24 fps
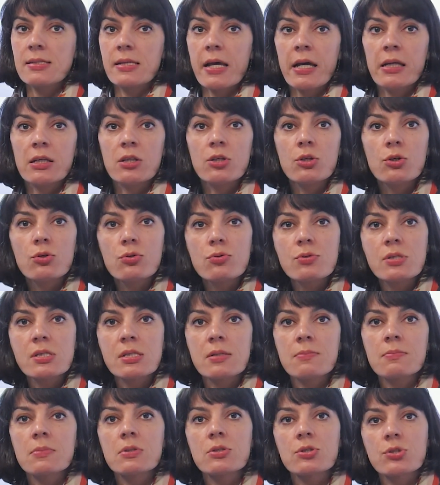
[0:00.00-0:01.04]
and use them
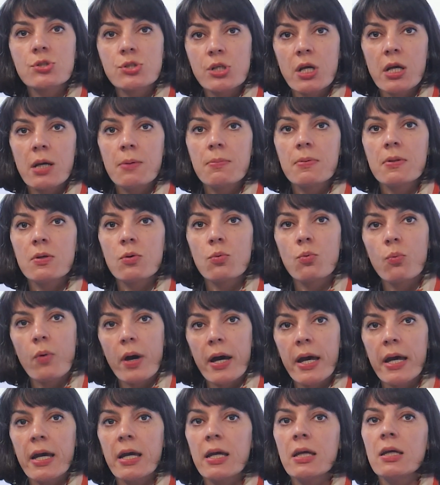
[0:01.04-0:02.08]
to shape the
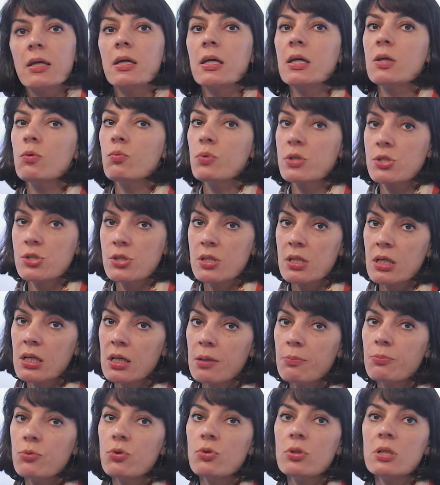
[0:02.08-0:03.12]
way in which the
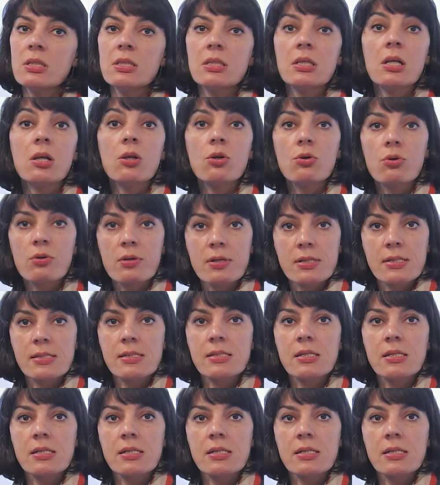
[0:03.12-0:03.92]
community looks